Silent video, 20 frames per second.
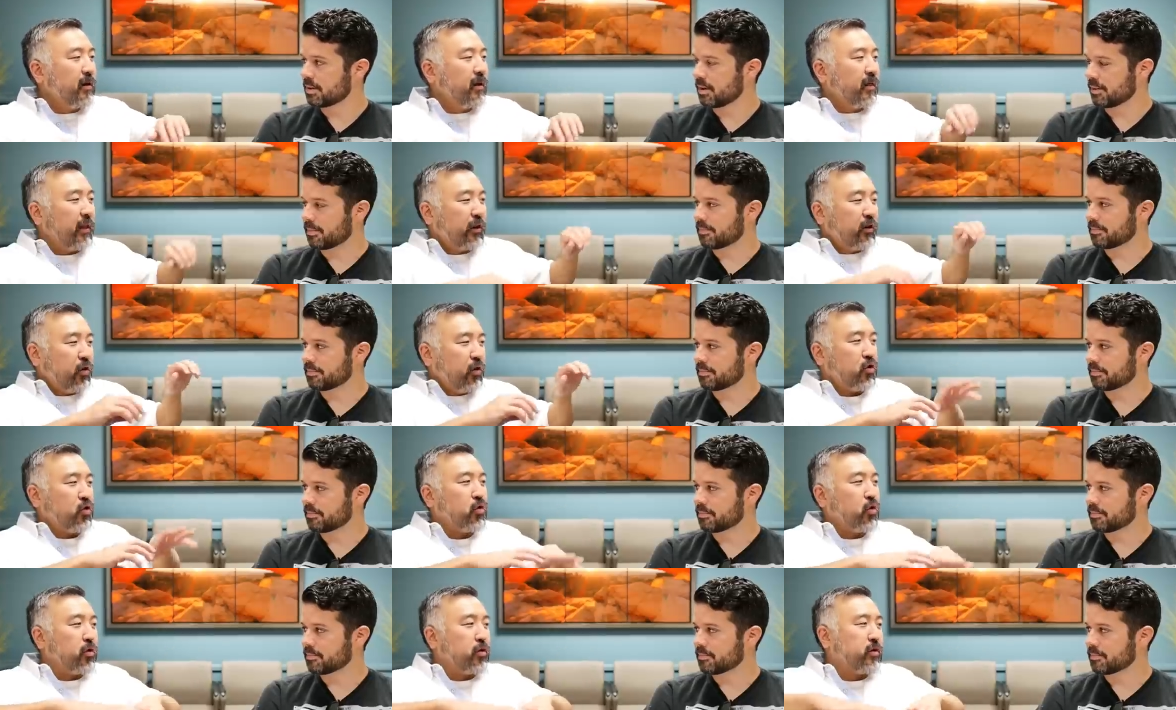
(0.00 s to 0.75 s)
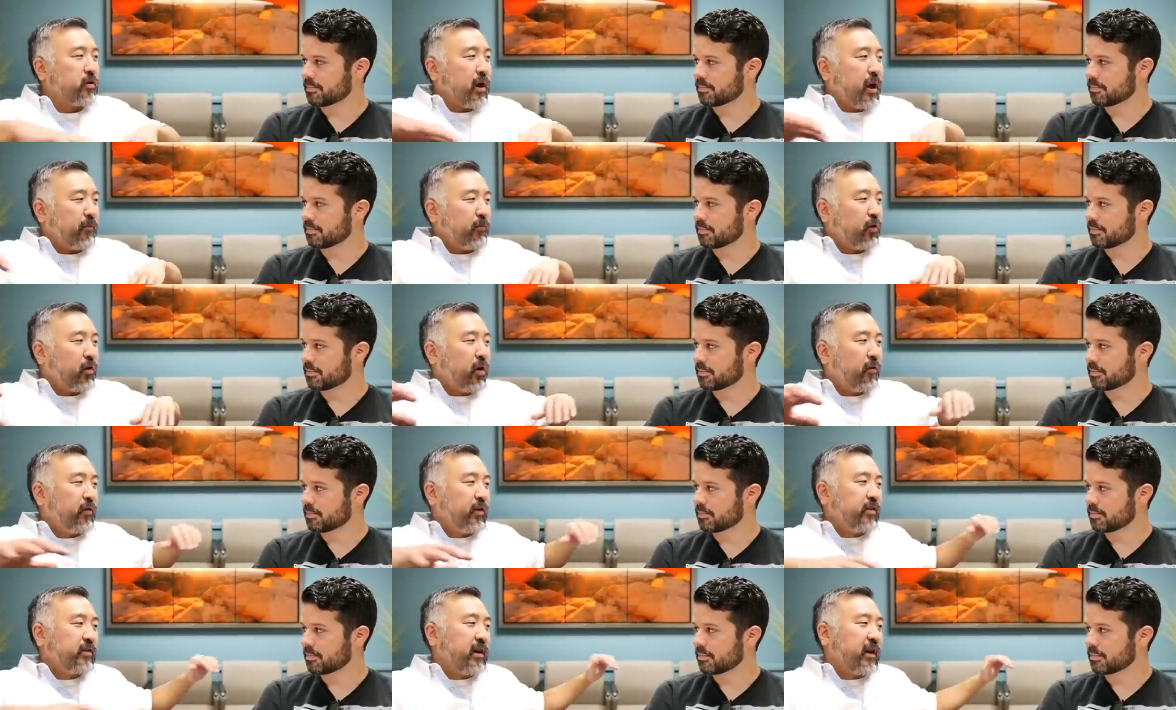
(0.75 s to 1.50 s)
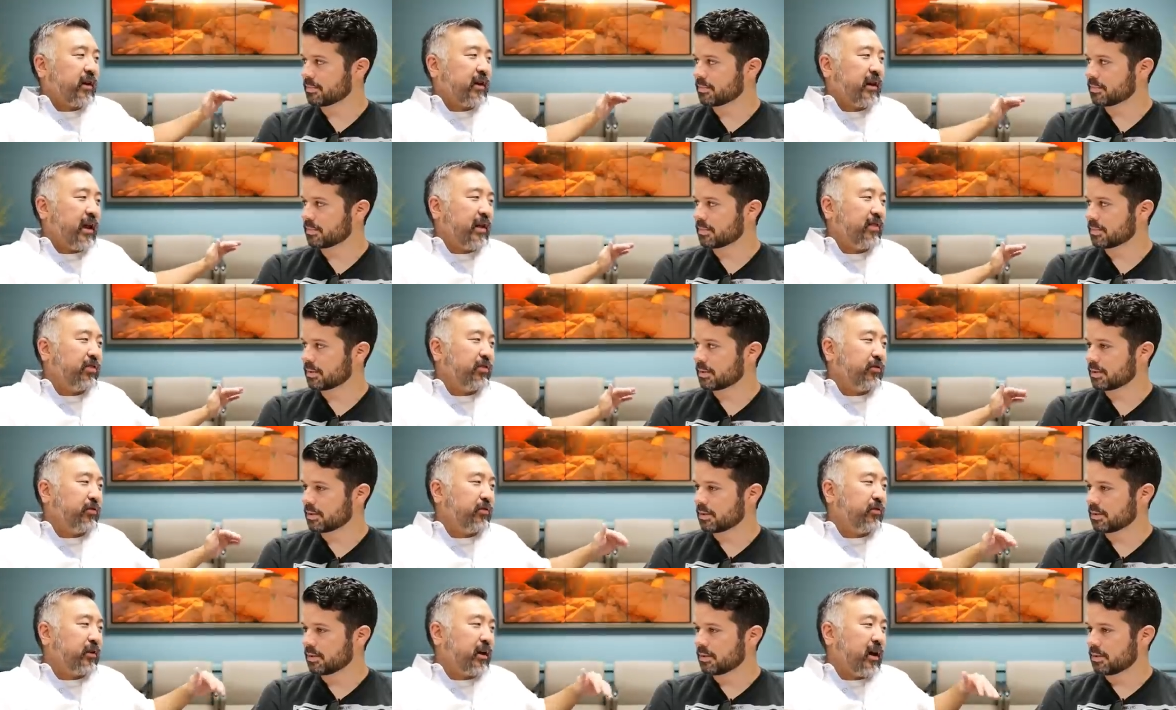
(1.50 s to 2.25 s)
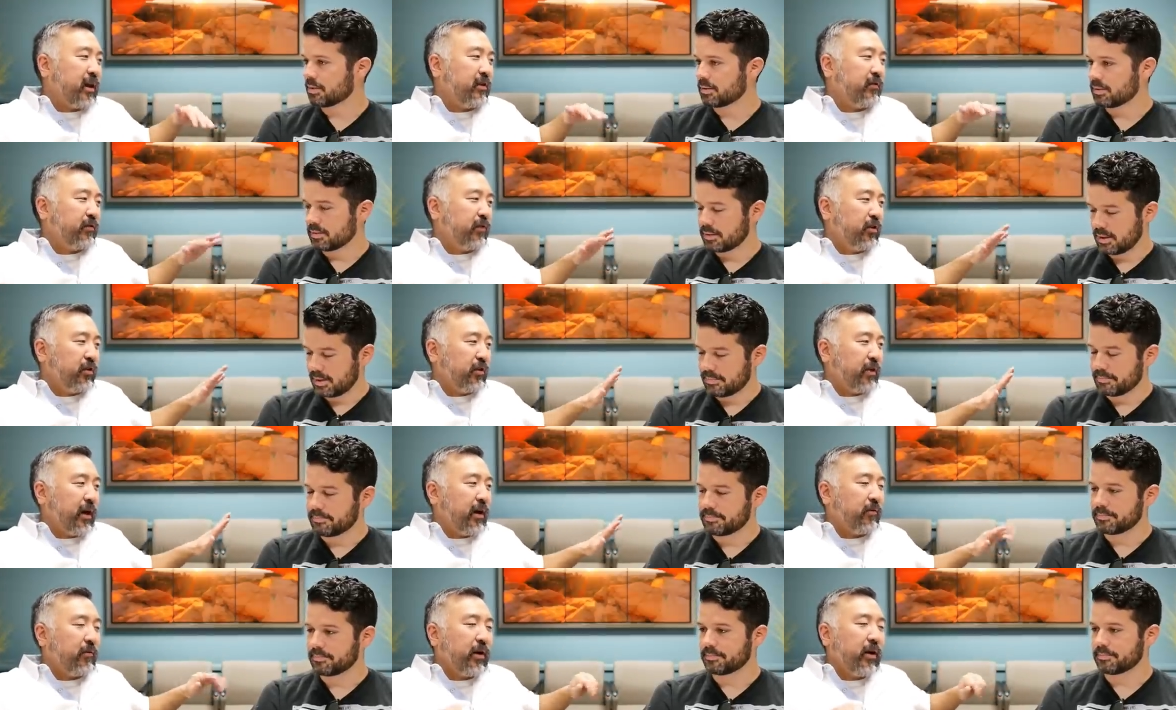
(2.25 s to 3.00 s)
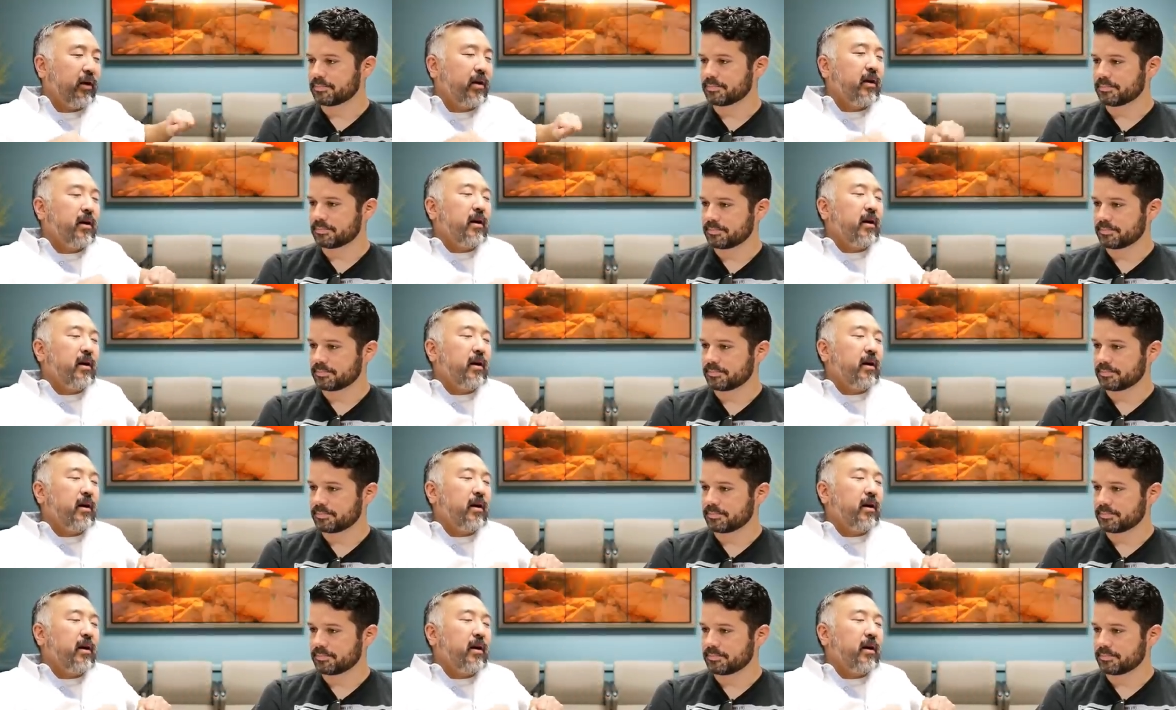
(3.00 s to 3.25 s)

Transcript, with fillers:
Speaker 1: Yeah. Like you're shortstop, you're covering second and third, kind of, you yeah. know, that way.